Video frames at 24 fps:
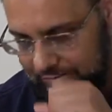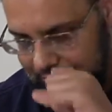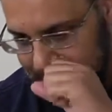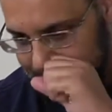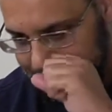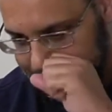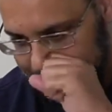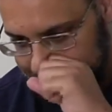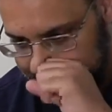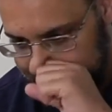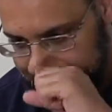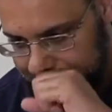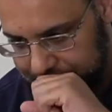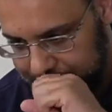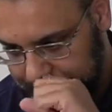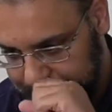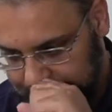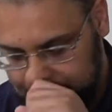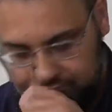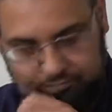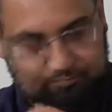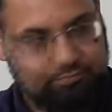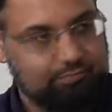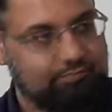And then you think
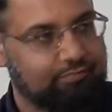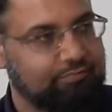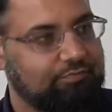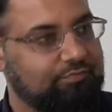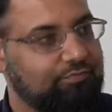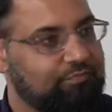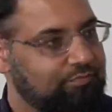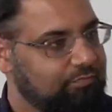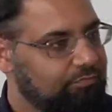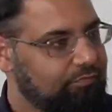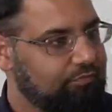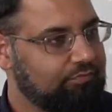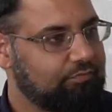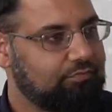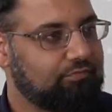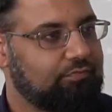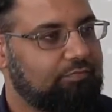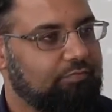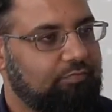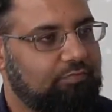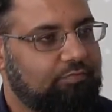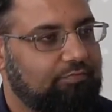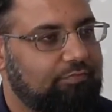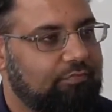about what to
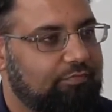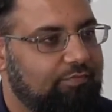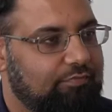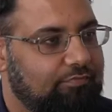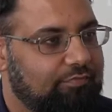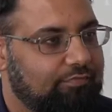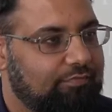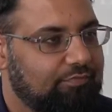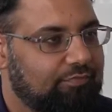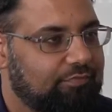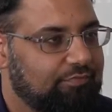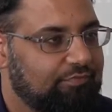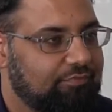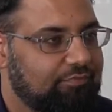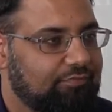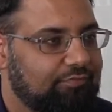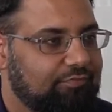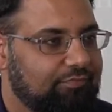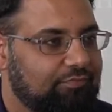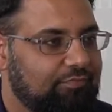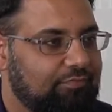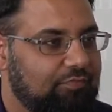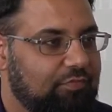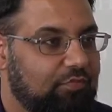give that one to him.
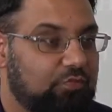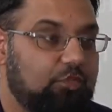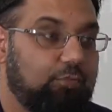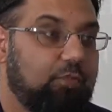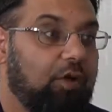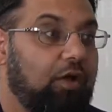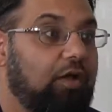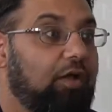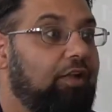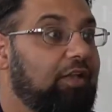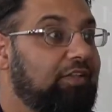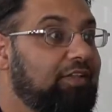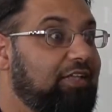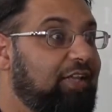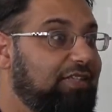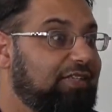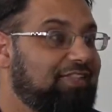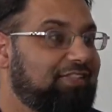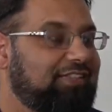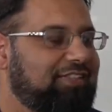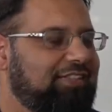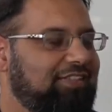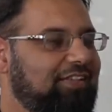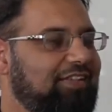Subhanallah,
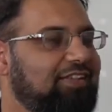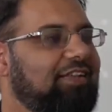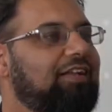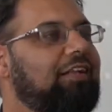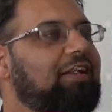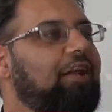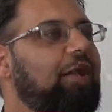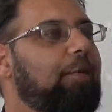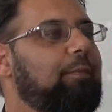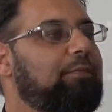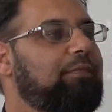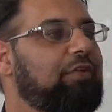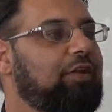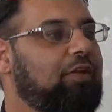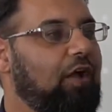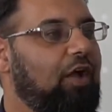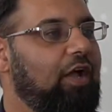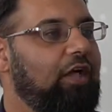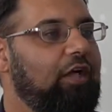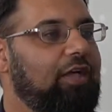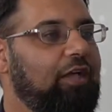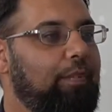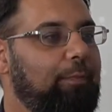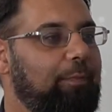yes. The
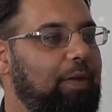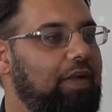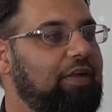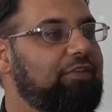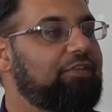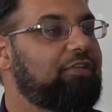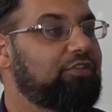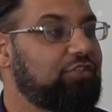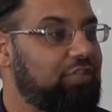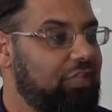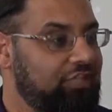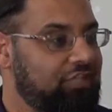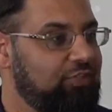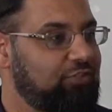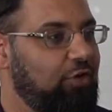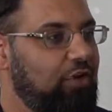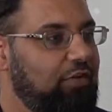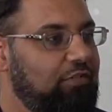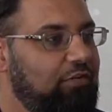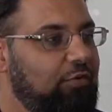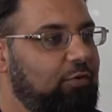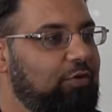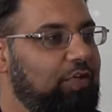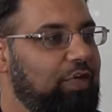guy, apparently the taxi
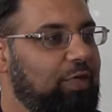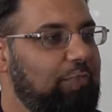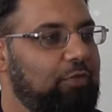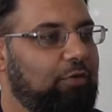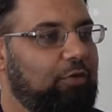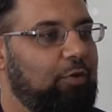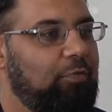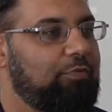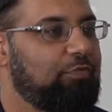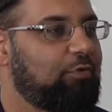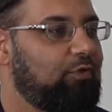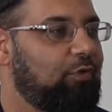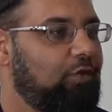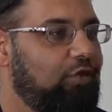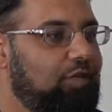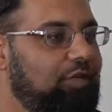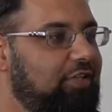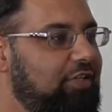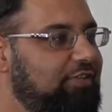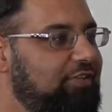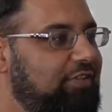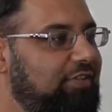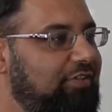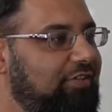driver who gave me a copy of the Quran,
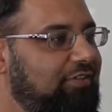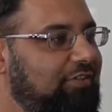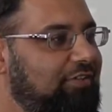that's it.